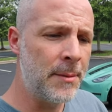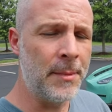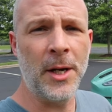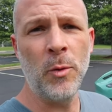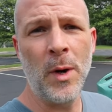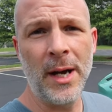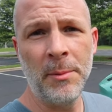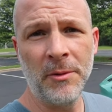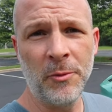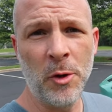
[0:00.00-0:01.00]
Model Y
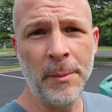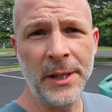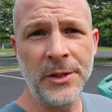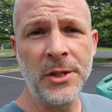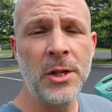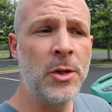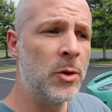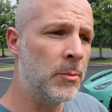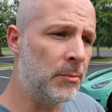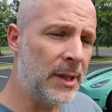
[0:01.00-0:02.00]
Performance,
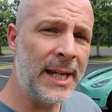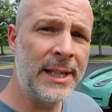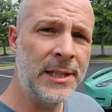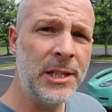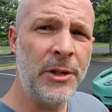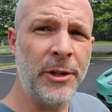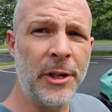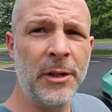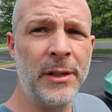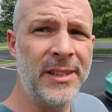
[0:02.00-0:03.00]
black interior.